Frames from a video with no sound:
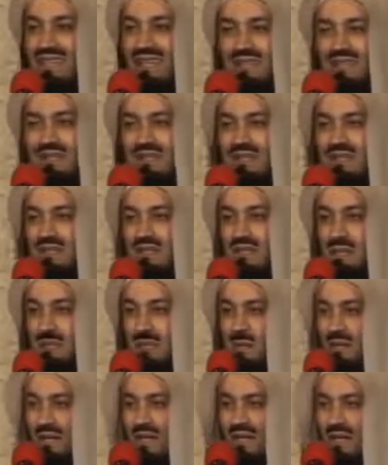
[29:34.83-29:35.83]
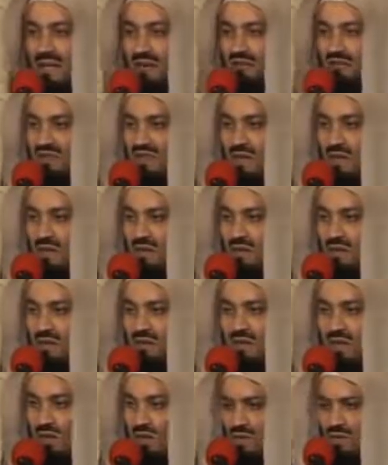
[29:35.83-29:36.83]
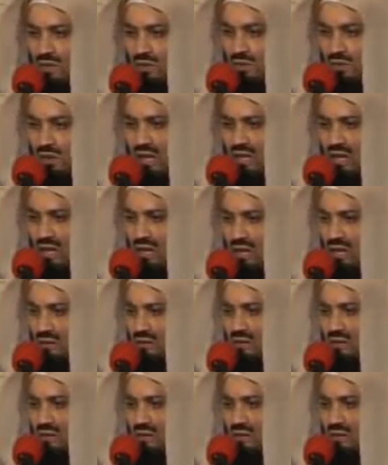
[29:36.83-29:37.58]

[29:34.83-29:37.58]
Yes, the people around Fir'aun, they wanted to make a